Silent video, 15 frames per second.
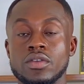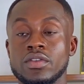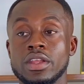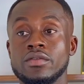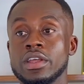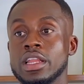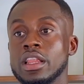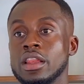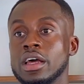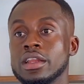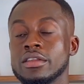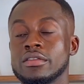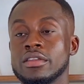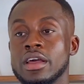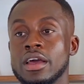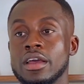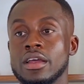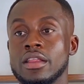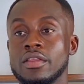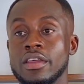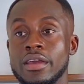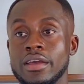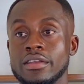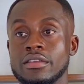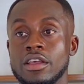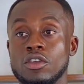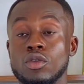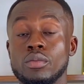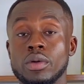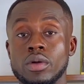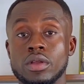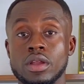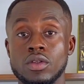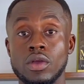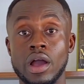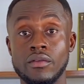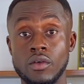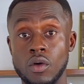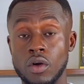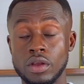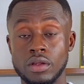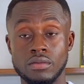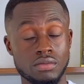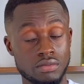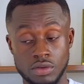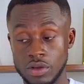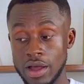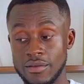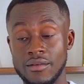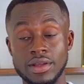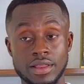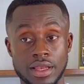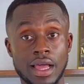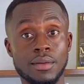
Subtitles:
Even if the land is not theirs and you build it, you have all the, you have everything.